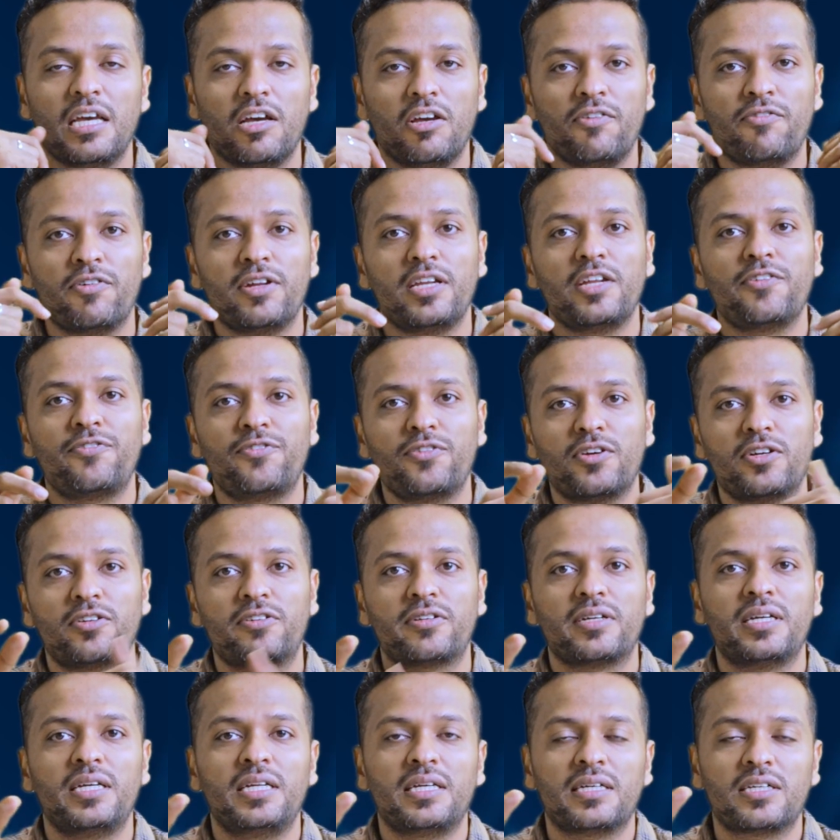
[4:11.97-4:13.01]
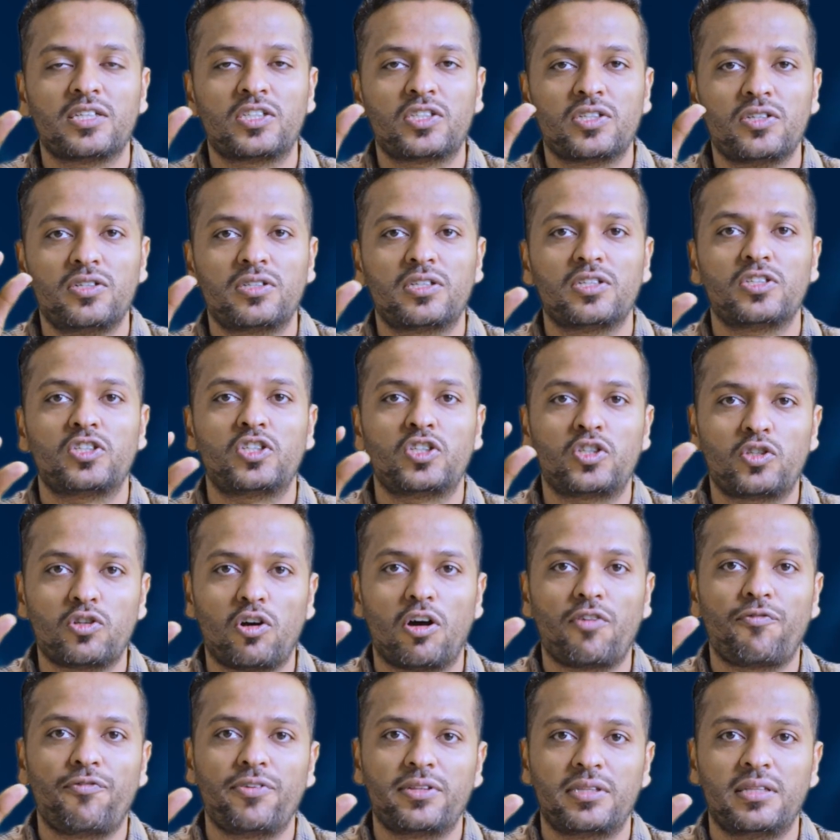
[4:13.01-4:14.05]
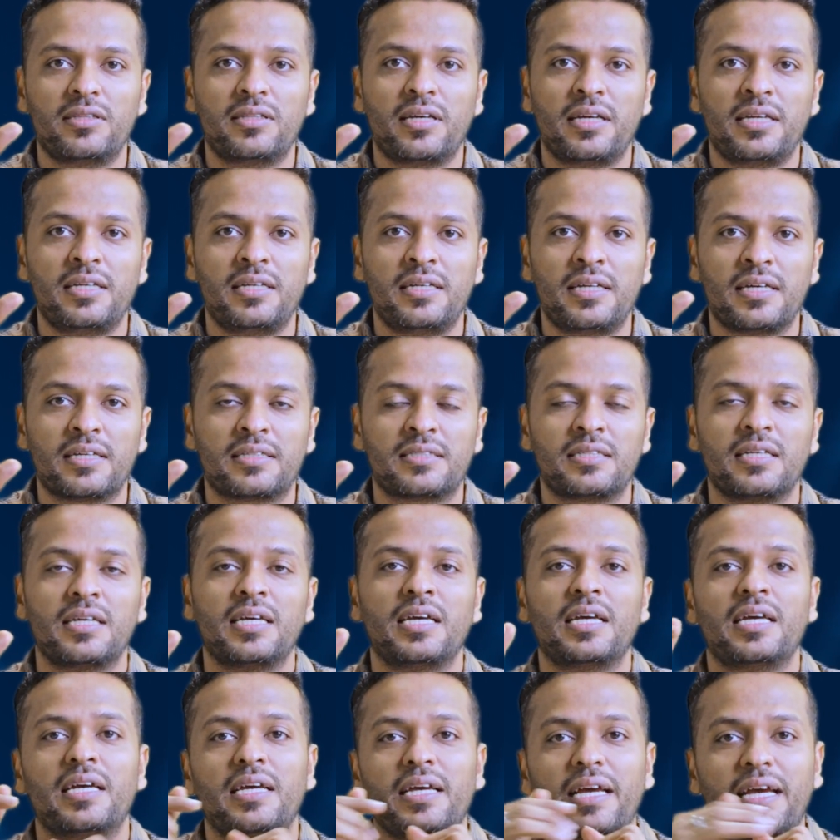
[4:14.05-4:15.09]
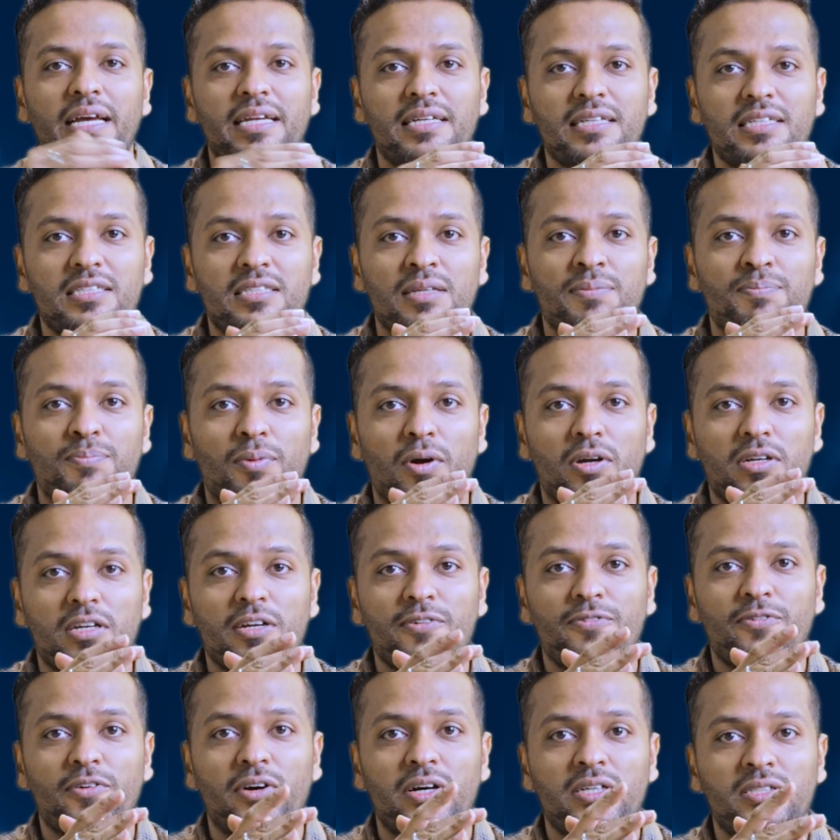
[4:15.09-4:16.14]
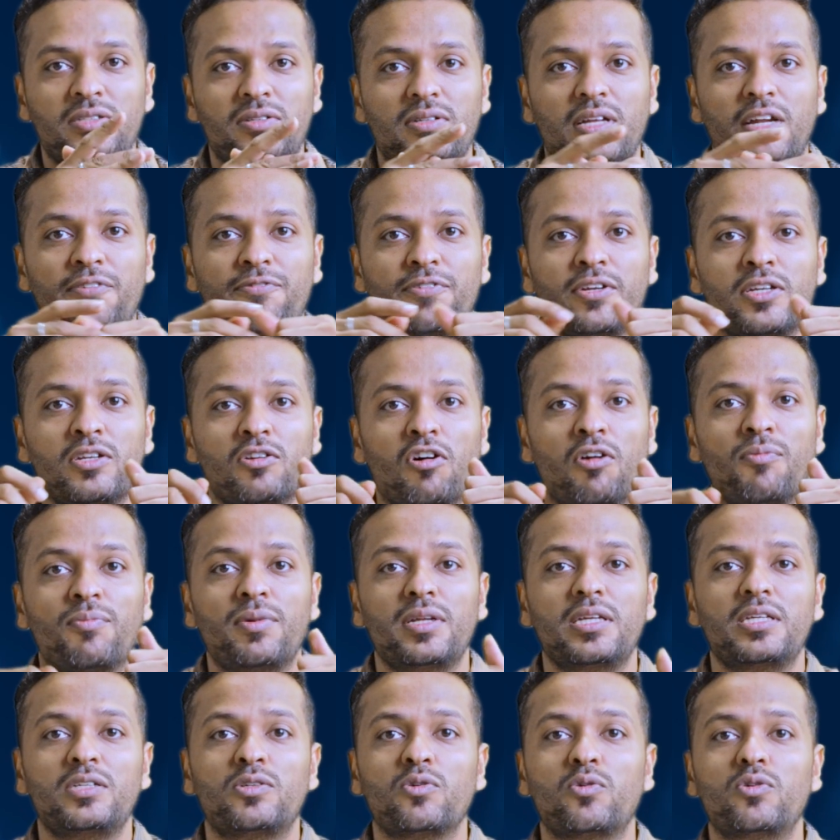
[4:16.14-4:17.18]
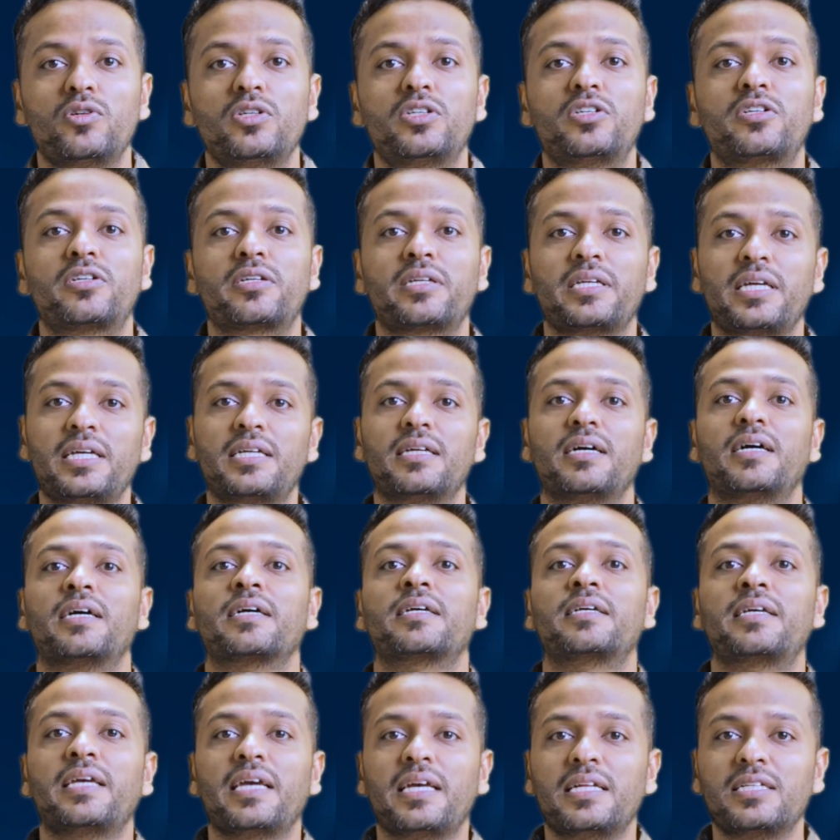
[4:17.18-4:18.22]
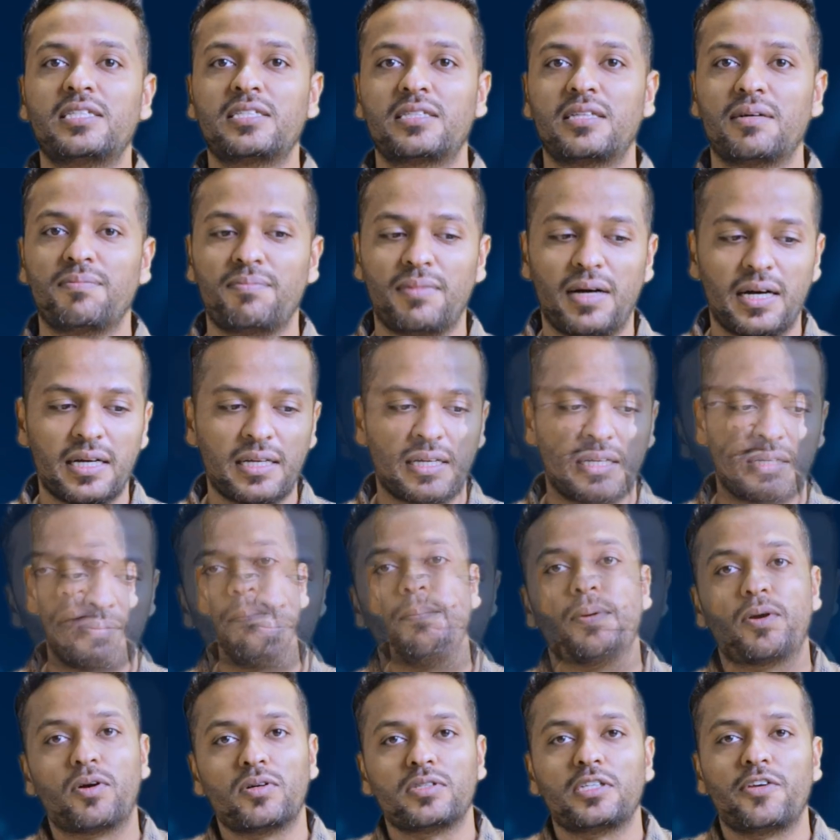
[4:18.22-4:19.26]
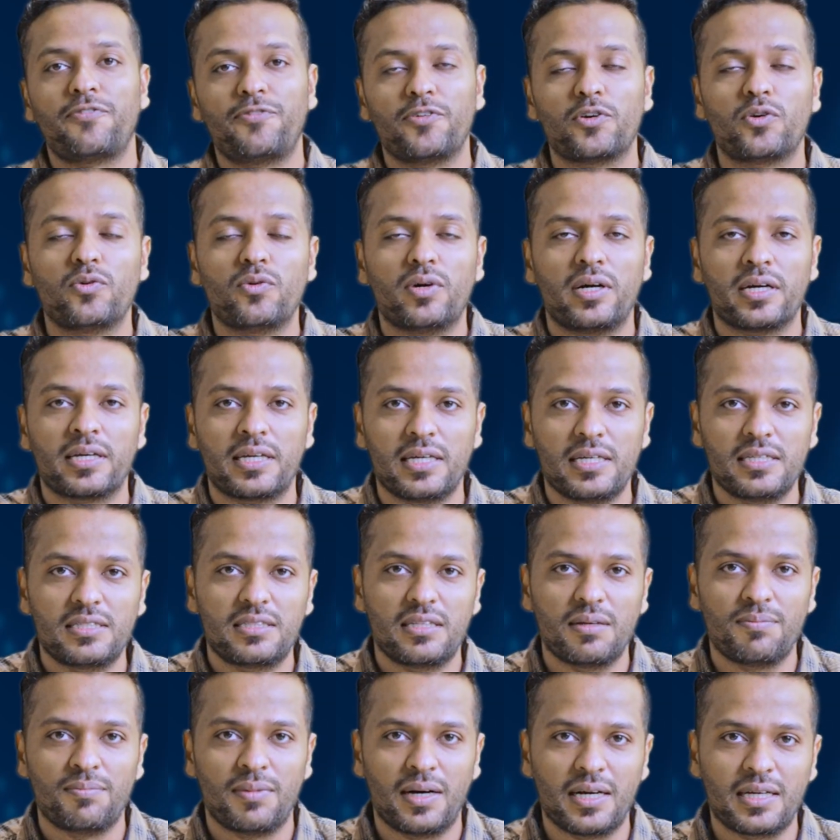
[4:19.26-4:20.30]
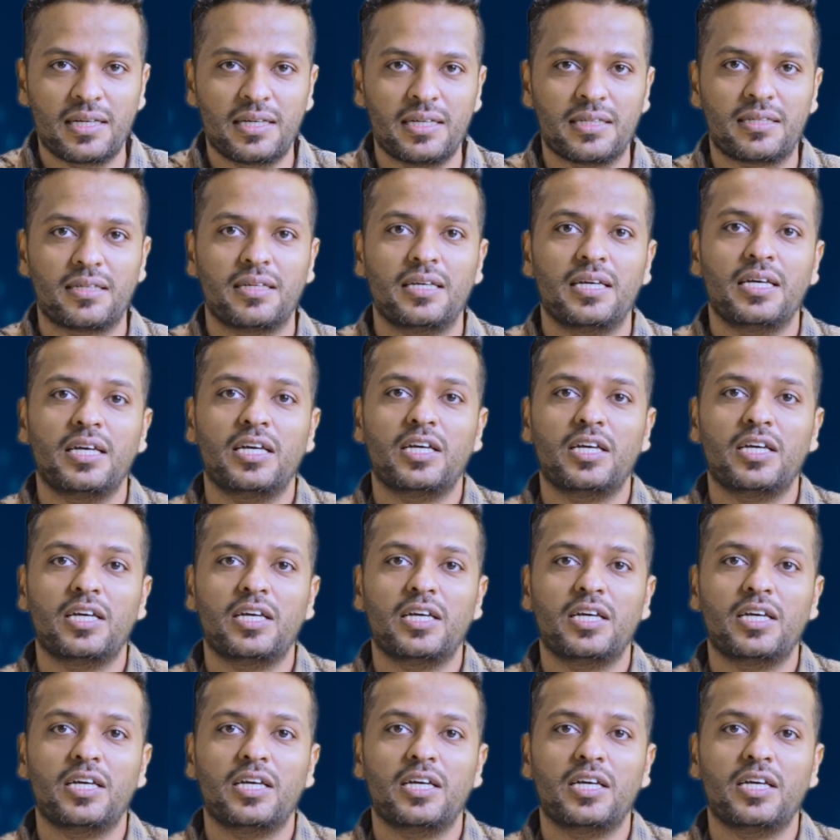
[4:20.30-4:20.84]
Even if you're trading a certain stock within the index, it is important for us that we normally don't trade against the market, because if you go against the market,